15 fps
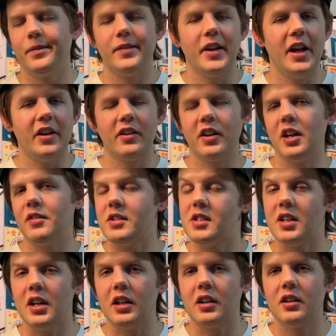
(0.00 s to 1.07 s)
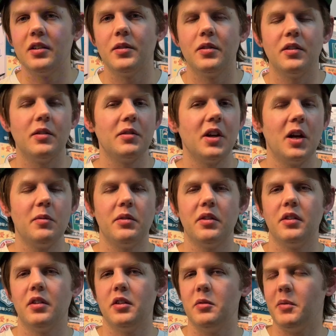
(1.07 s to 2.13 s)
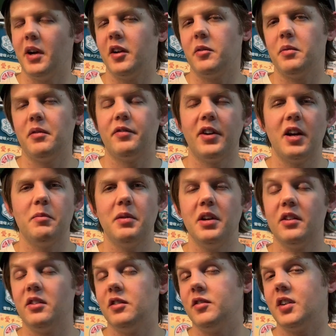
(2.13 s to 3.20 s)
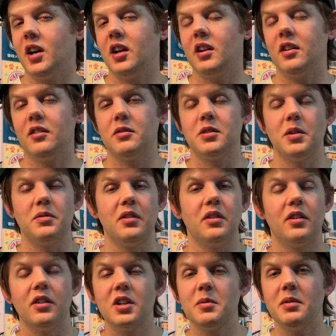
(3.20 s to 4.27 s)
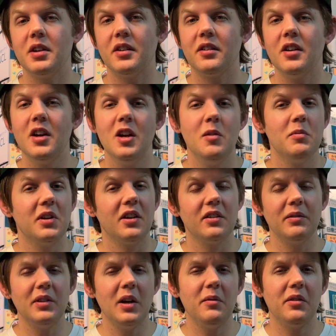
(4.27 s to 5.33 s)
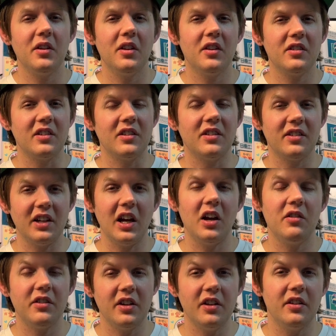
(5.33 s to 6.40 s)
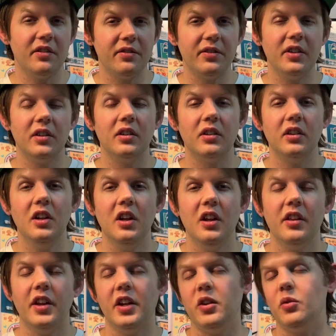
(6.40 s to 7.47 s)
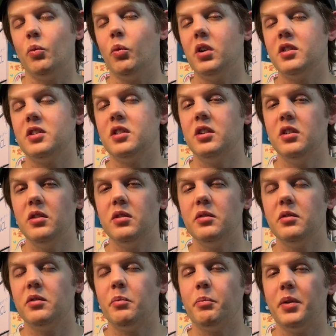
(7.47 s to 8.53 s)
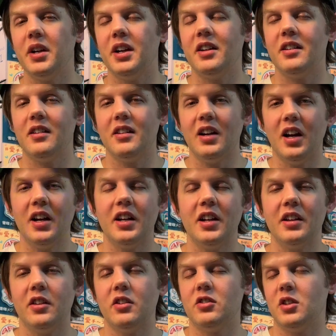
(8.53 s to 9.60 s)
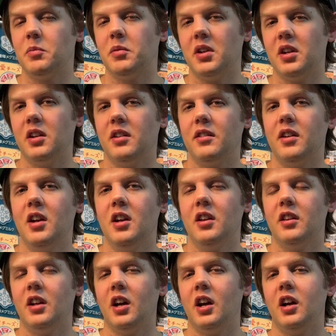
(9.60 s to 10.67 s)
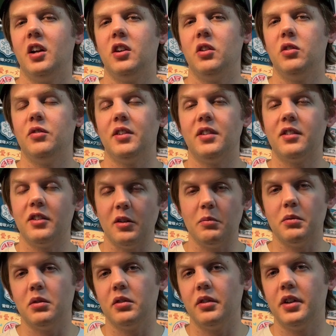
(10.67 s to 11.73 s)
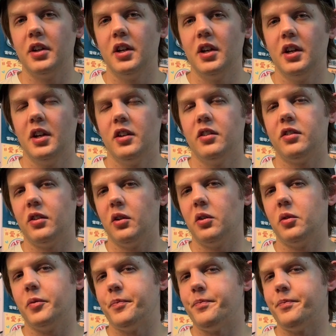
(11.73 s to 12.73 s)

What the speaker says: it's a give and take. Sometimes you might spend 5 minutes and you've got it. Sometimes it's 30 minutes, because sometimes there's a sound in the fill that you want to use, but it's not in the drum kit that you've assembled. So